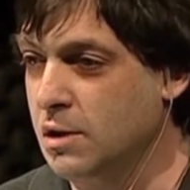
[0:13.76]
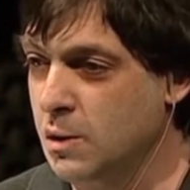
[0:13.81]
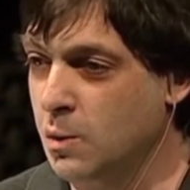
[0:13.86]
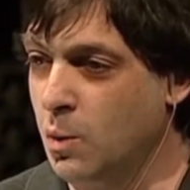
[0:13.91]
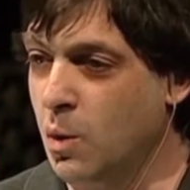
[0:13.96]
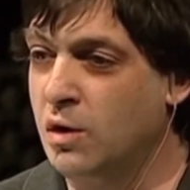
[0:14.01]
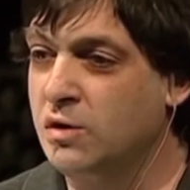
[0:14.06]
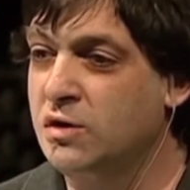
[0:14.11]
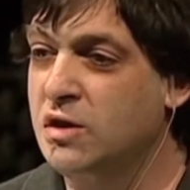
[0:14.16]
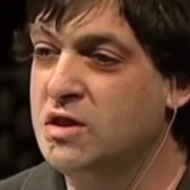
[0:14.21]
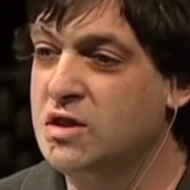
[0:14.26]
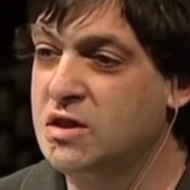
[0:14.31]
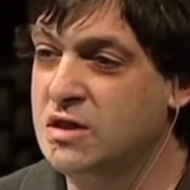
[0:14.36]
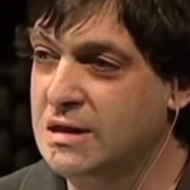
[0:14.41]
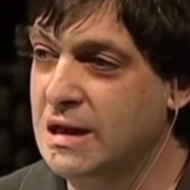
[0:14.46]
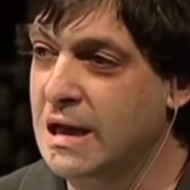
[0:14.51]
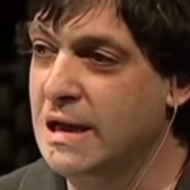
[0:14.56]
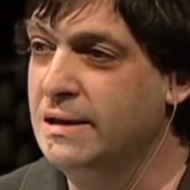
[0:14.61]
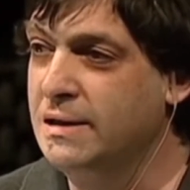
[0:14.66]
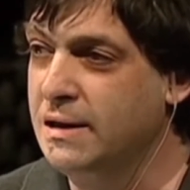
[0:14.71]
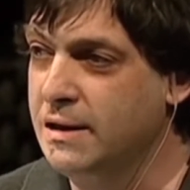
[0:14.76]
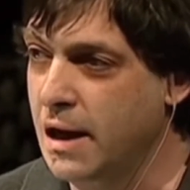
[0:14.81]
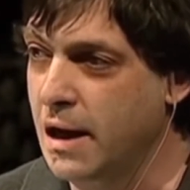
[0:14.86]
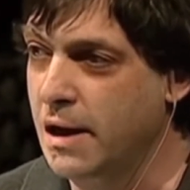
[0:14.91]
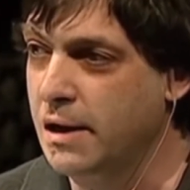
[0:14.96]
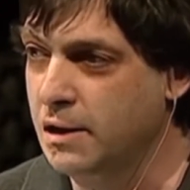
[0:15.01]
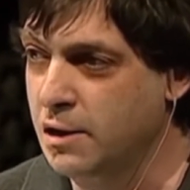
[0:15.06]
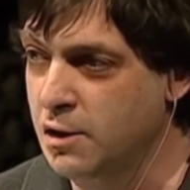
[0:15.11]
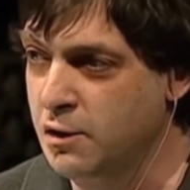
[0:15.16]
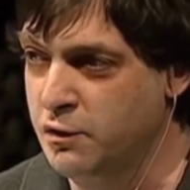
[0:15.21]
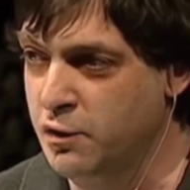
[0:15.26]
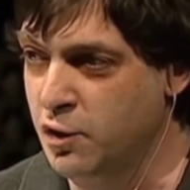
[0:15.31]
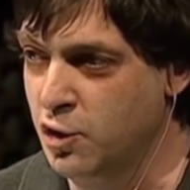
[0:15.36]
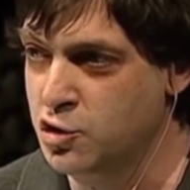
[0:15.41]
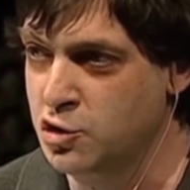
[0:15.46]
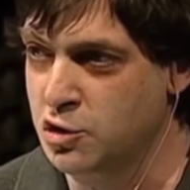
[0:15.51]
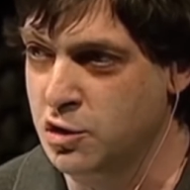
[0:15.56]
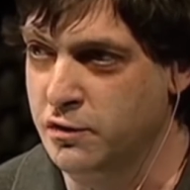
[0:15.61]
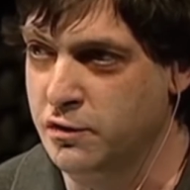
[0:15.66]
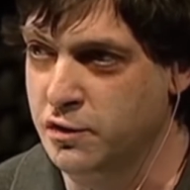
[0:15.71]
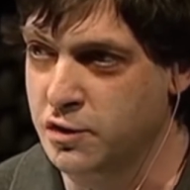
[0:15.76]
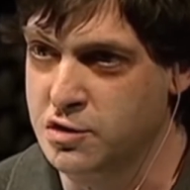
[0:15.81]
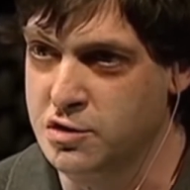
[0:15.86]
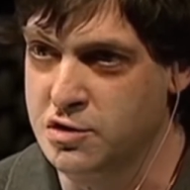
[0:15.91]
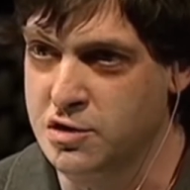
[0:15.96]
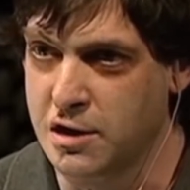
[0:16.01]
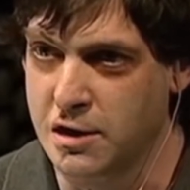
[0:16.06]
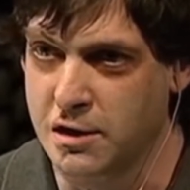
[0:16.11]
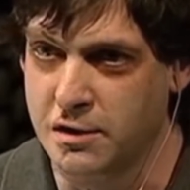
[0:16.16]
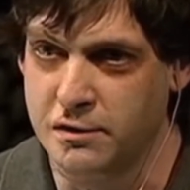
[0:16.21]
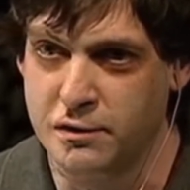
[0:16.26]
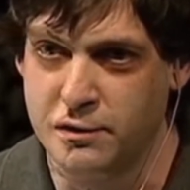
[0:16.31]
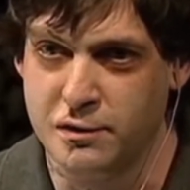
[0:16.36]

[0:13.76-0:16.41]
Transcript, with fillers: You want a slightly uglier version of yourself.